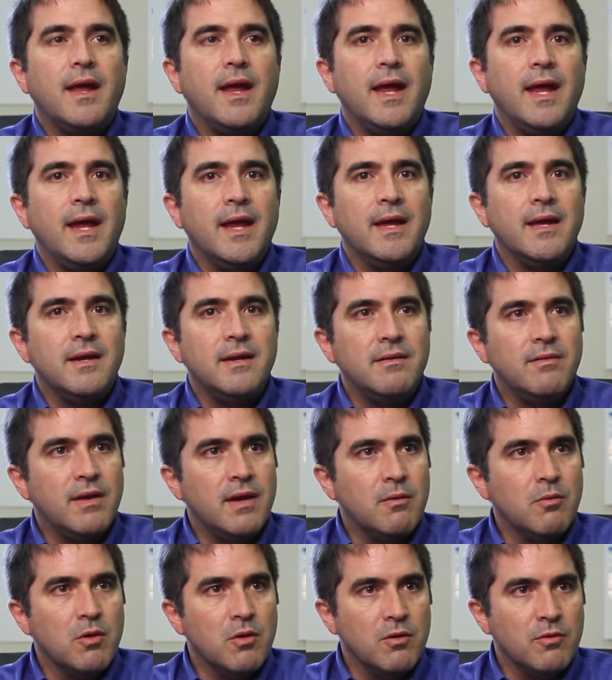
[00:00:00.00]
and
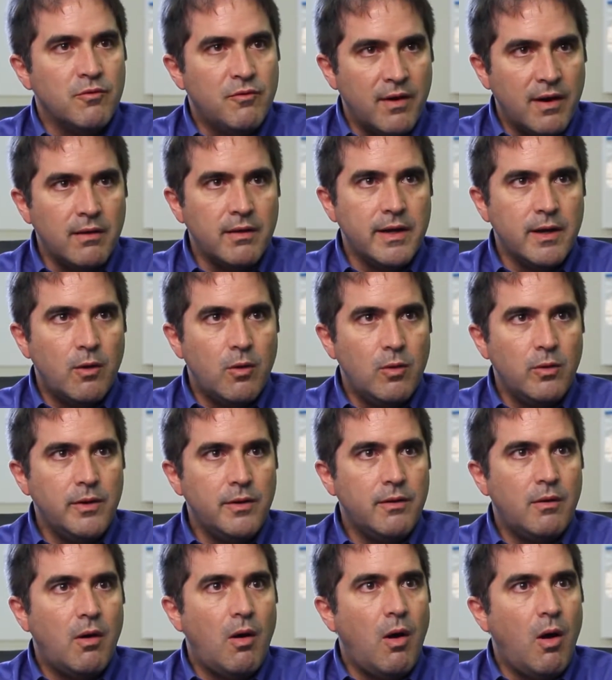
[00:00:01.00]
they were fairly old.
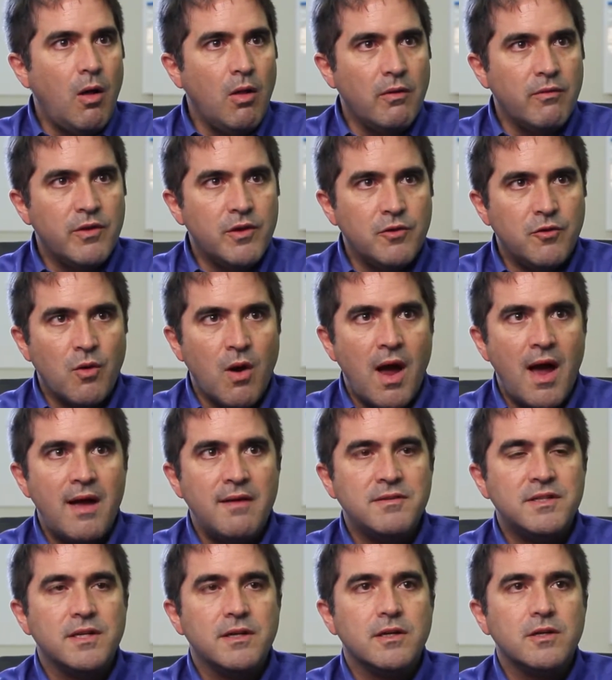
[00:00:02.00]
All of the
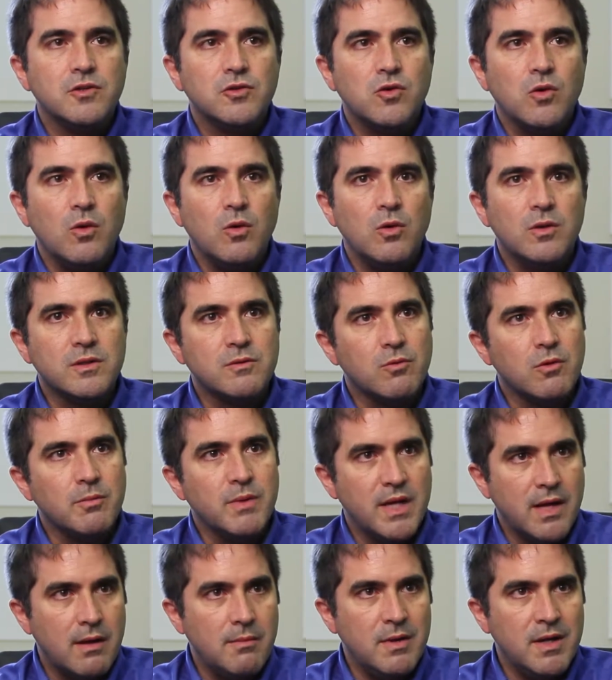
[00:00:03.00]
drives and controls were
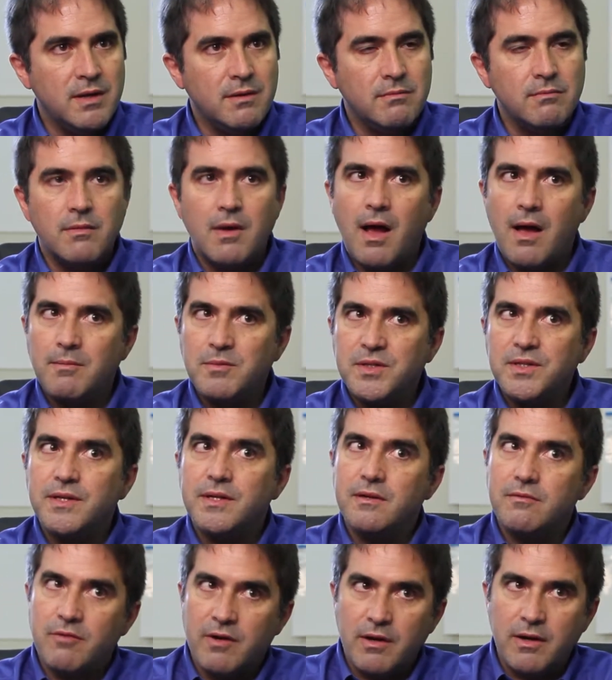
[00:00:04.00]
becoming
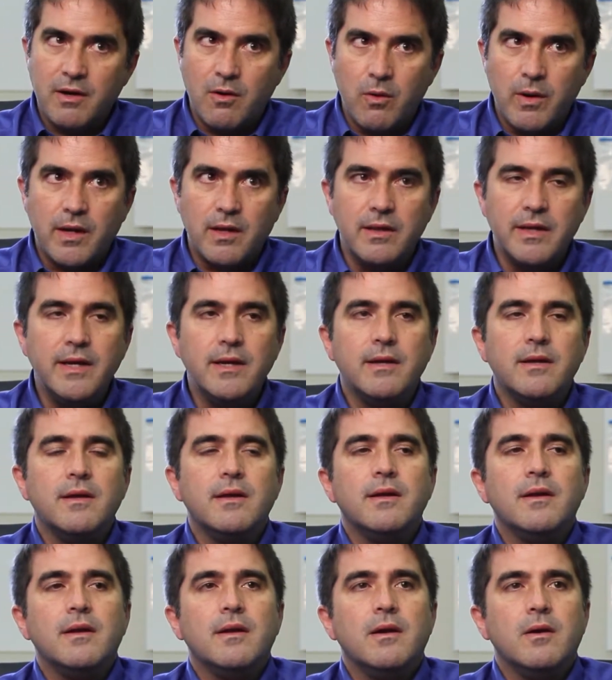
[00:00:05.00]
obsolete very quickly.
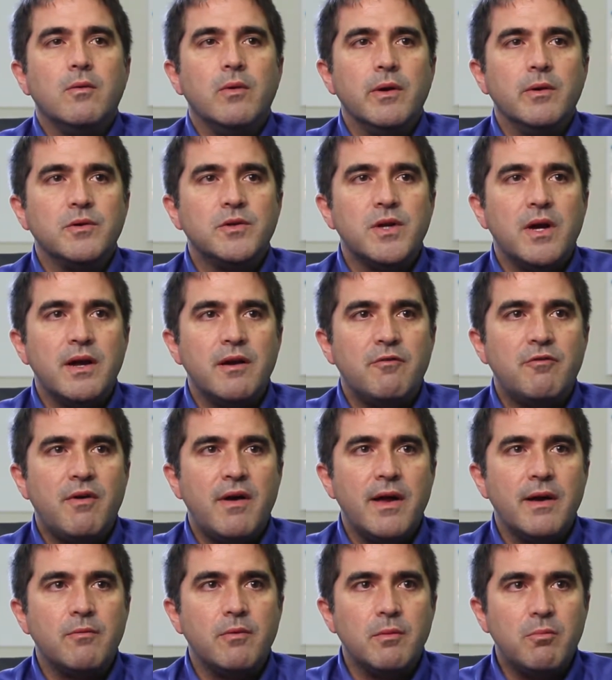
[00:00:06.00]
We were trying to
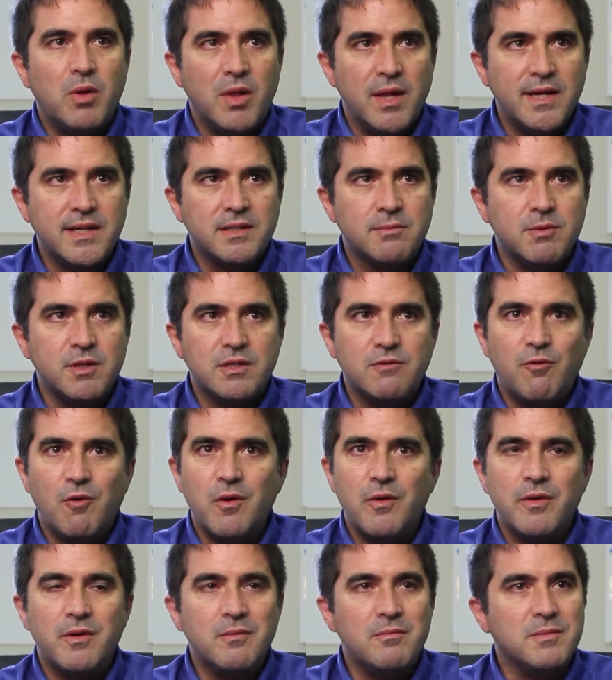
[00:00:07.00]
find replacements
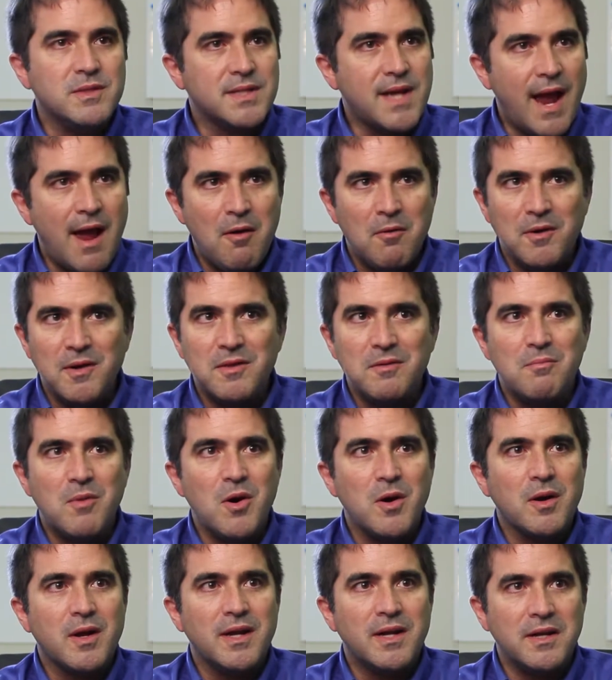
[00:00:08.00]
for them, scouring the
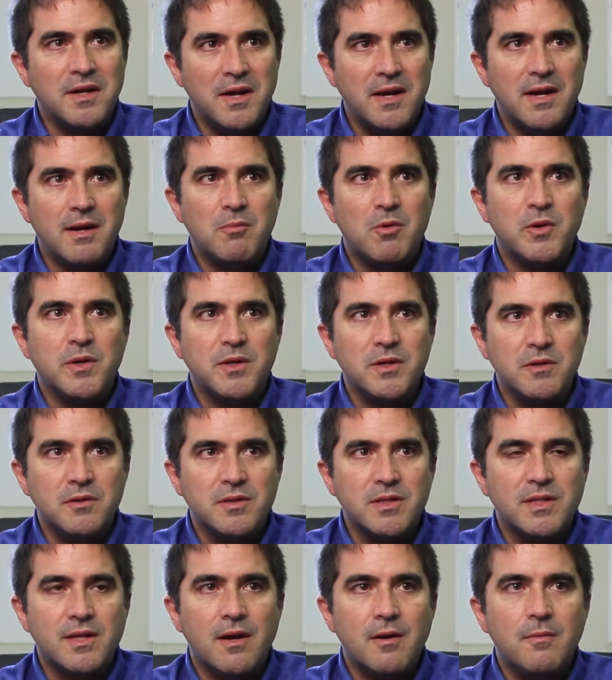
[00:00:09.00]
market, and unable to do
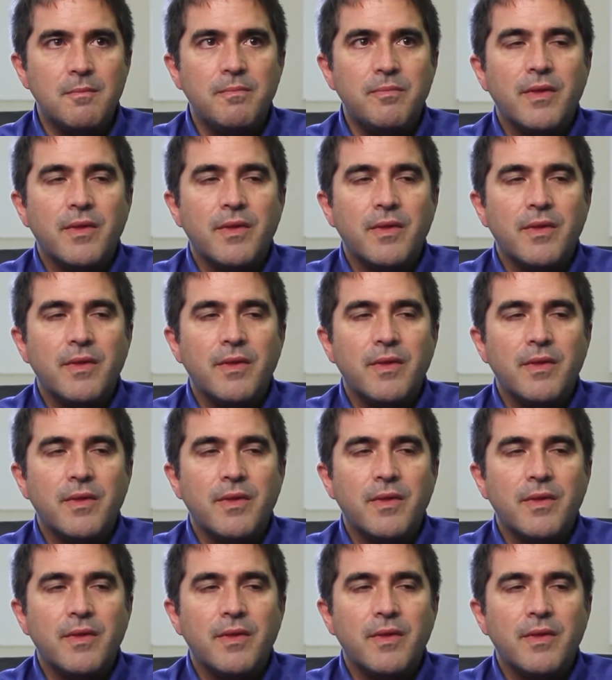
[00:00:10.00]
so.